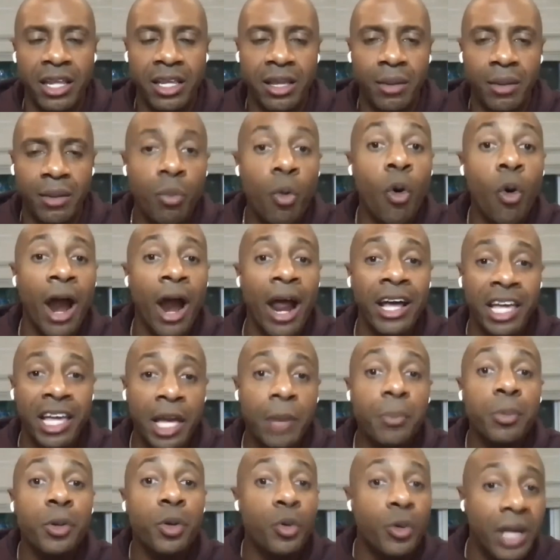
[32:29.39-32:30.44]
And the more I
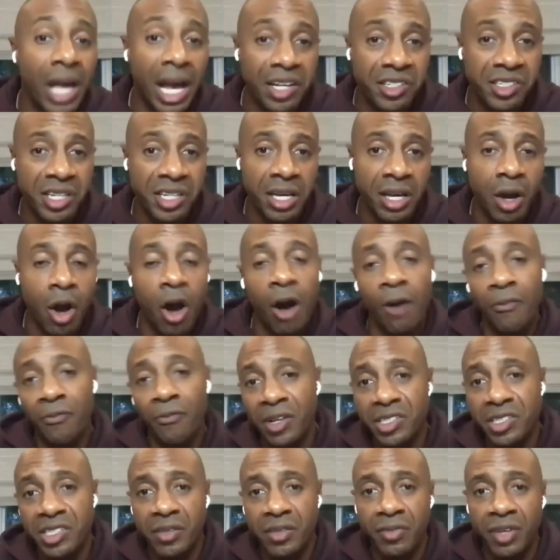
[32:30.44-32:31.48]
keep you guessing
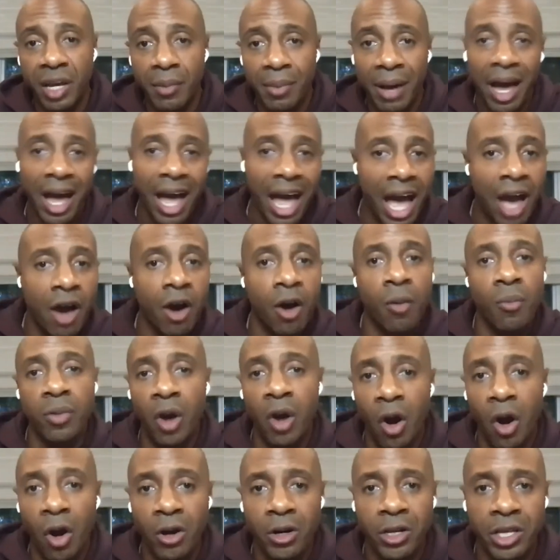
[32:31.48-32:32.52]
offensively about how
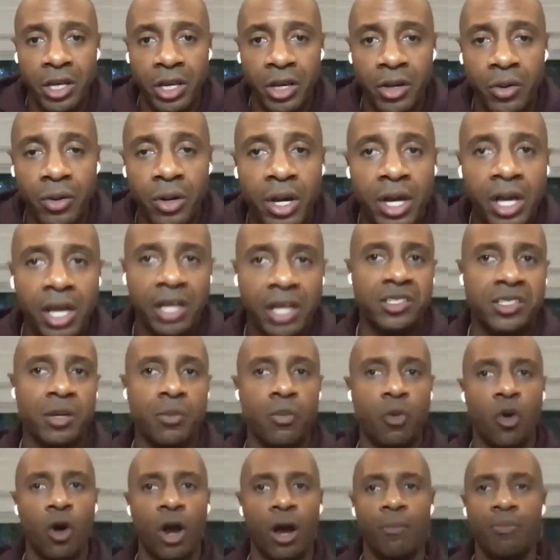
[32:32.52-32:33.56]
I'm guarding you, is
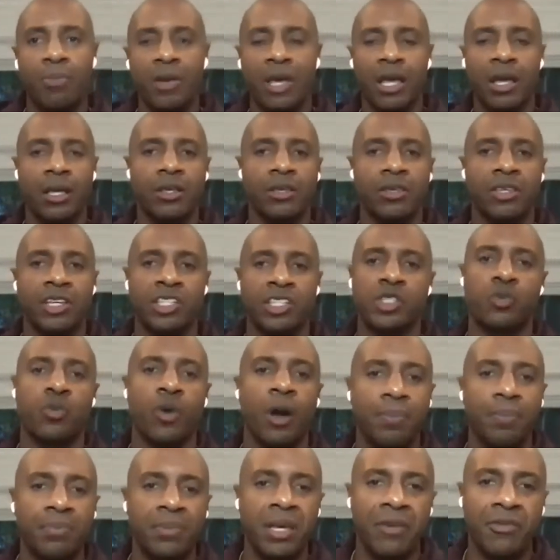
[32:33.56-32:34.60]
the more I'm being
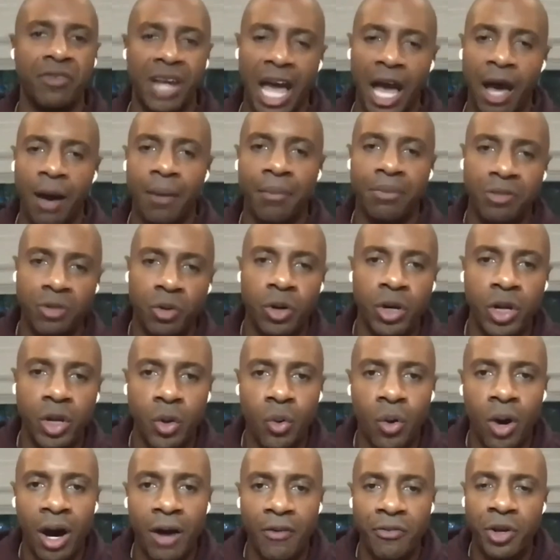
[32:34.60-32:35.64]
disruptive and how I'm throwing
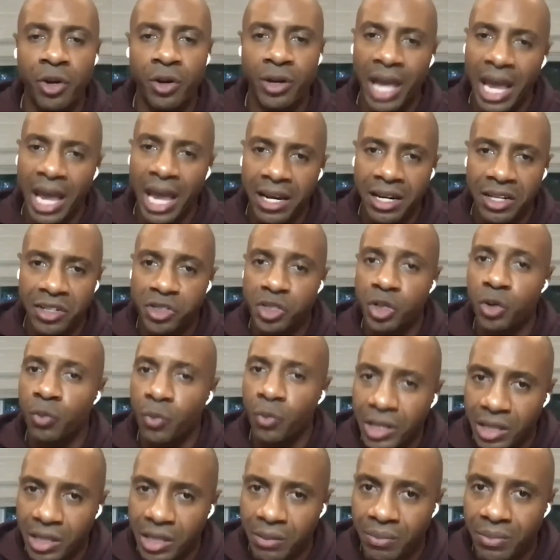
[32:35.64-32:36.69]
you off your cadence, your
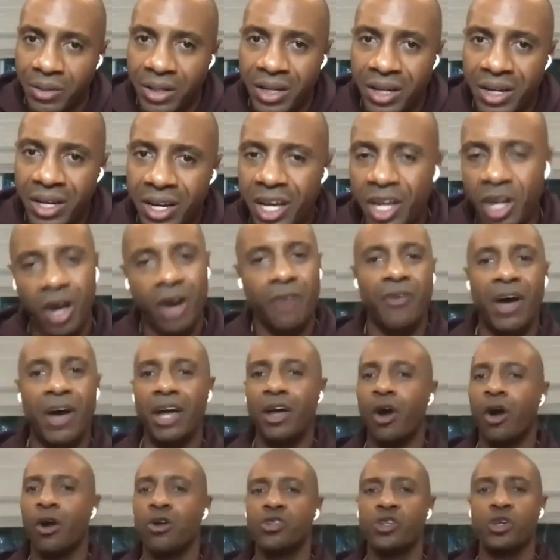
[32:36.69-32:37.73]
rhythm. Now, if I
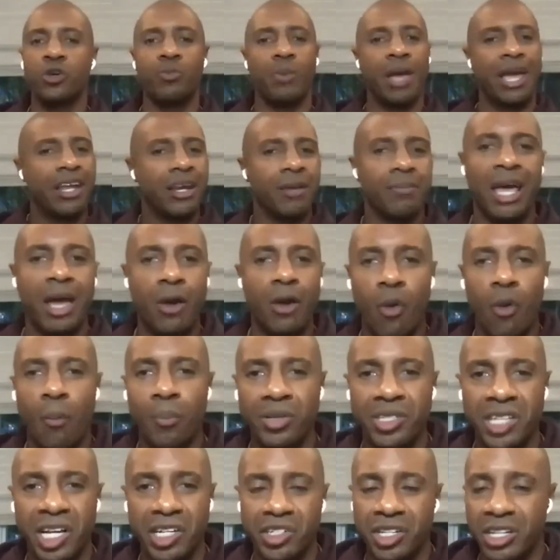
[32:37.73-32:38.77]
guard you man to man one
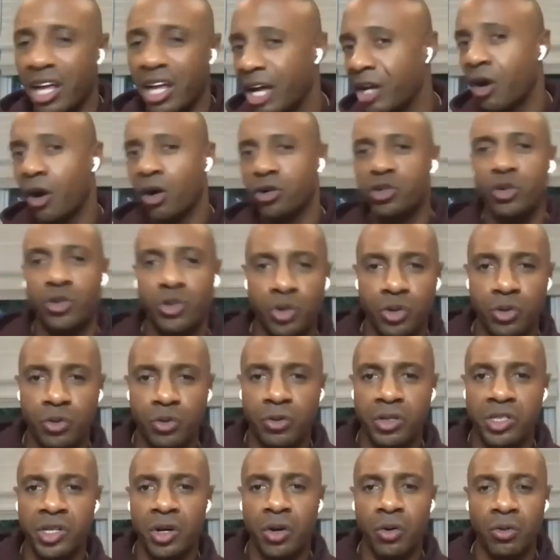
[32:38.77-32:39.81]
possession, then I guard you two
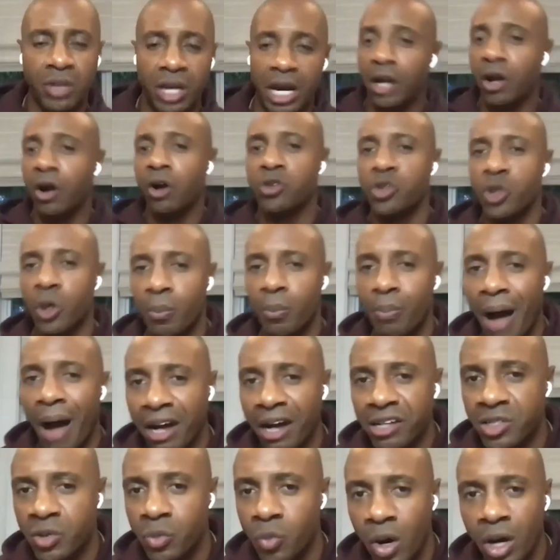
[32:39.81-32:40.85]
three zone, then I guard you a
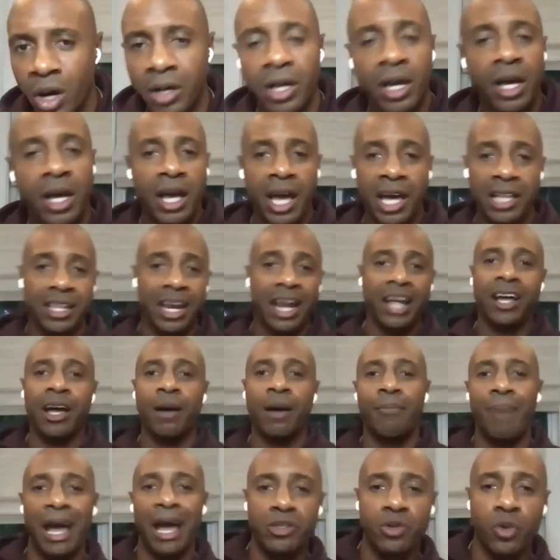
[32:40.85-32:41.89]
box of one, and then I
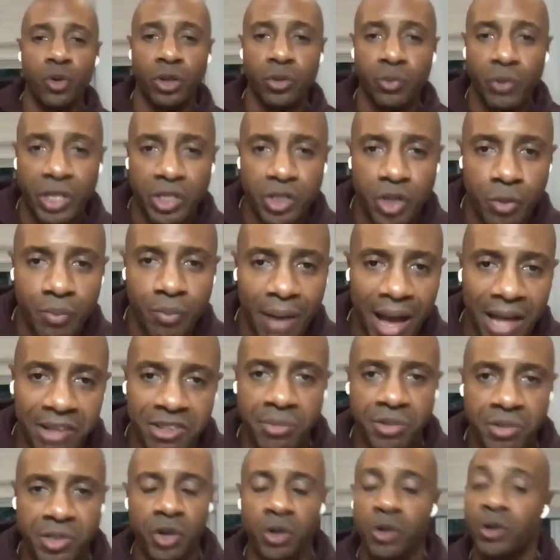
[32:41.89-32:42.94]
come back to a three two
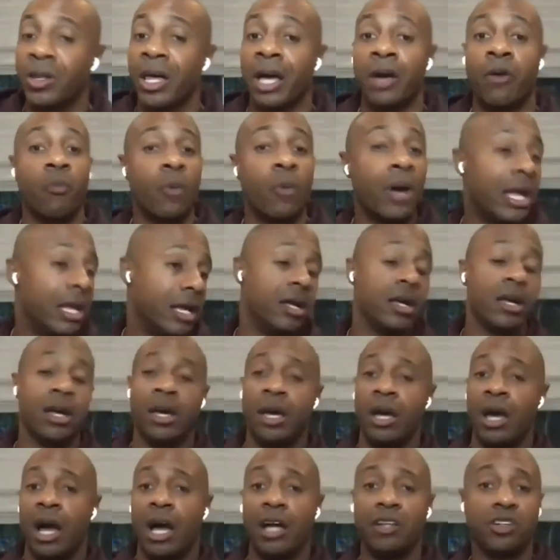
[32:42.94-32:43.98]
matchup zone, you're like, wait,
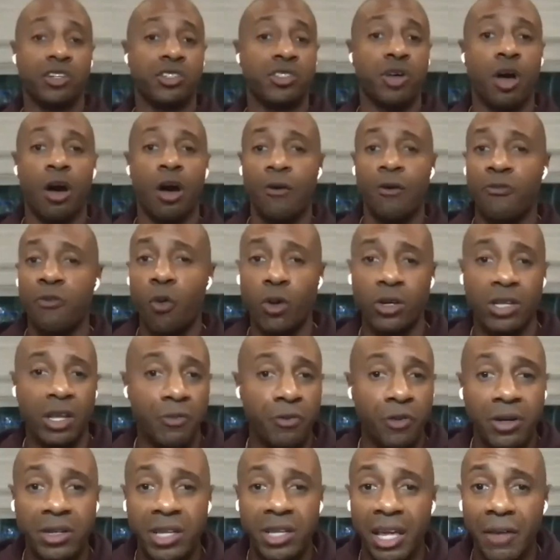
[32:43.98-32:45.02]
I just saw four
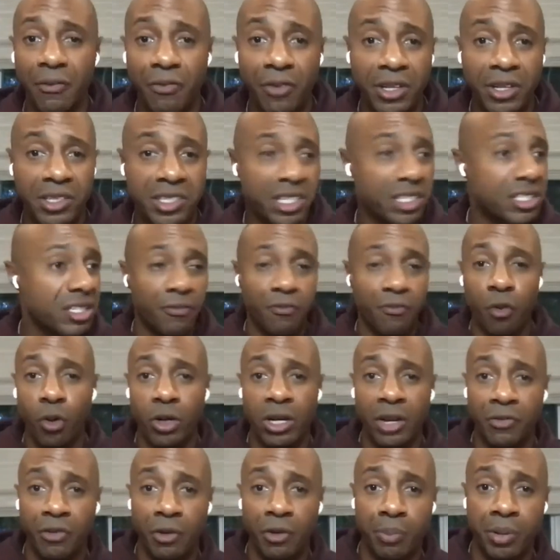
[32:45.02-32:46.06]
different defenses and four
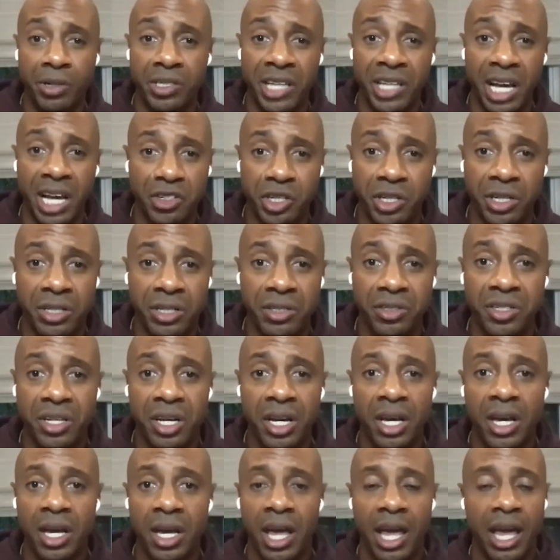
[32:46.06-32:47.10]
different possessions.
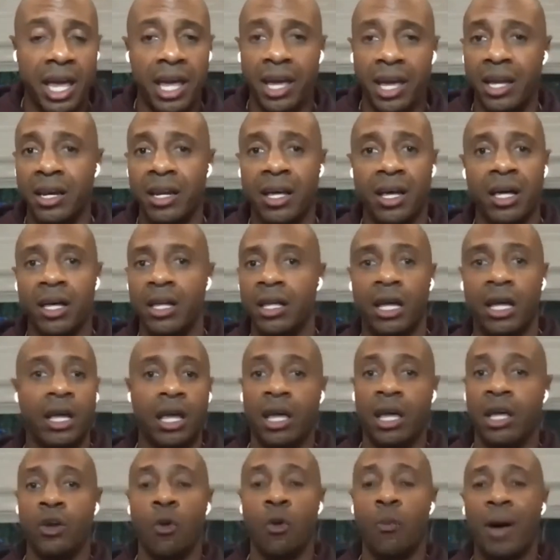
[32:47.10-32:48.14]
And, uh,
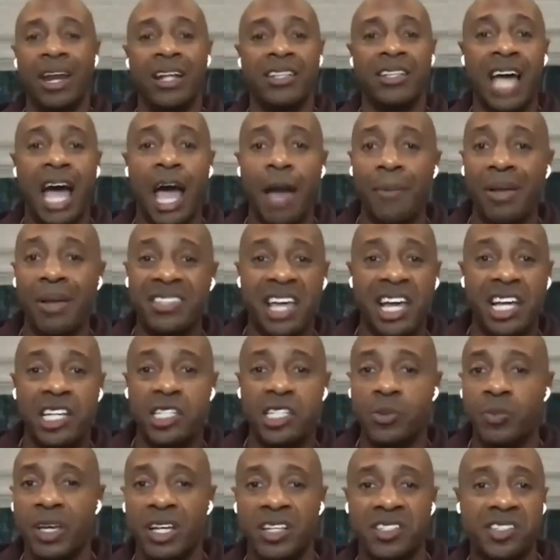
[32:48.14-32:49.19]
you know, by the time it
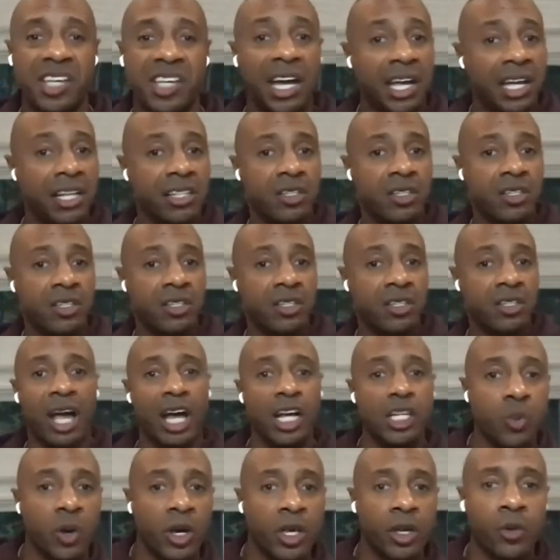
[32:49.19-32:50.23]
takes me a second to
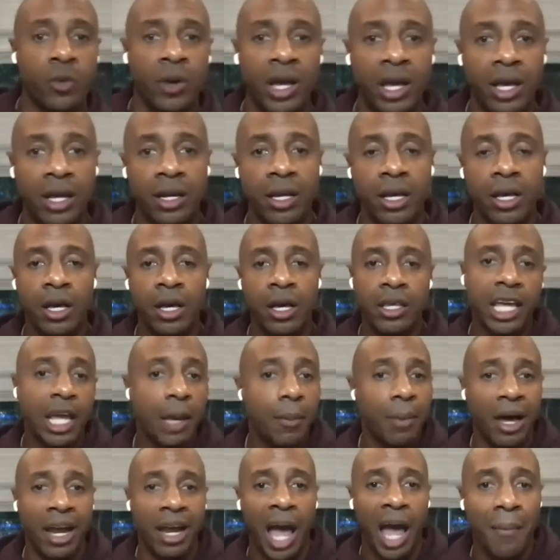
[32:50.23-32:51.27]
realize what you're in,
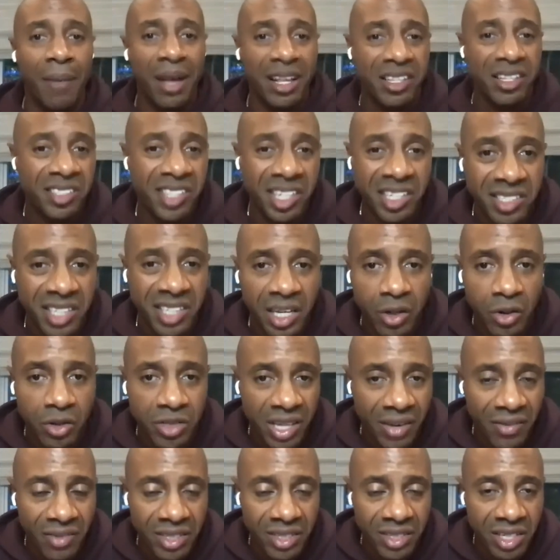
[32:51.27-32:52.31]
think about it. I'm at 16
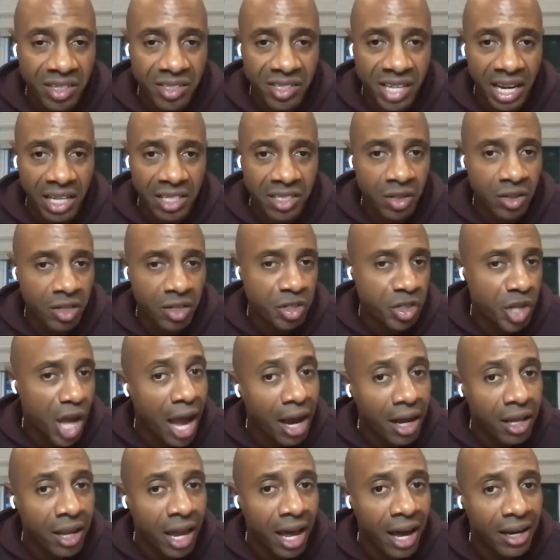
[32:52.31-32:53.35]
or 17 seconds on the
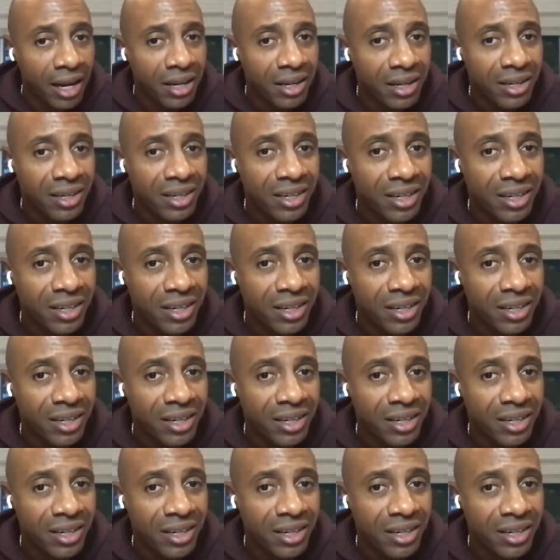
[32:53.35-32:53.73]
shot clock.